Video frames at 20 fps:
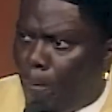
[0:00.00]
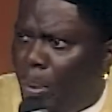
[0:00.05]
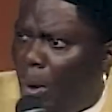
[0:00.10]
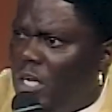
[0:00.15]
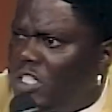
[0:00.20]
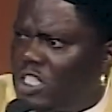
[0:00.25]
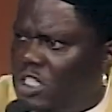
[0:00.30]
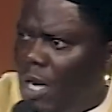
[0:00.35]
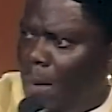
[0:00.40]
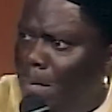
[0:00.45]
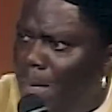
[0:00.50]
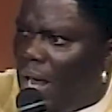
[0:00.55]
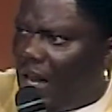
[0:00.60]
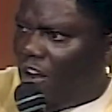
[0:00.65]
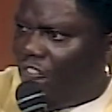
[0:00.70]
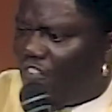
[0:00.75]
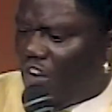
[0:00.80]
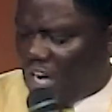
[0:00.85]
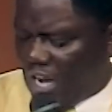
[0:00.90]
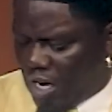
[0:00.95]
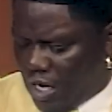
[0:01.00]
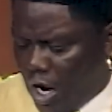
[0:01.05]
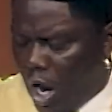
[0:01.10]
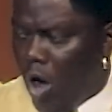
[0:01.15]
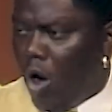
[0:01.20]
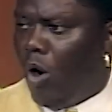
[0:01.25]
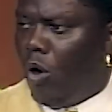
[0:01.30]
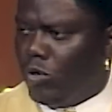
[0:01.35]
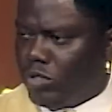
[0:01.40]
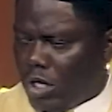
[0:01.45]
Put some motherfucking
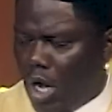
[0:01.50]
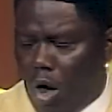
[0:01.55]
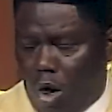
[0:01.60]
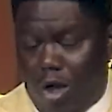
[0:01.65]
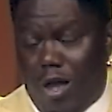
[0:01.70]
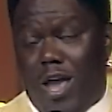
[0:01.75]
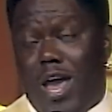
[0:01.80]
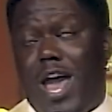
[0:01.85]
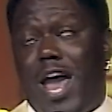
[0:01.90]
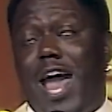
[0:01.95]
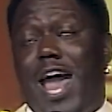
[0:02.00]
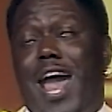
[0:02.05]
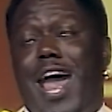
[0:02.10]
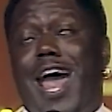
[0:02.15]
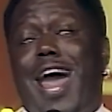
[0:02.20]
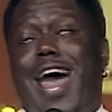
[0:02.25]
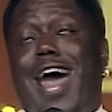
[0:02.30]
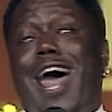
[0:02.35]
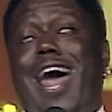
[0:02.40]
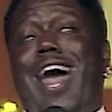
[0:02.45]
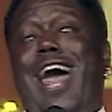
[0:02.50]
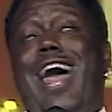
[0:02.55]
clothes on.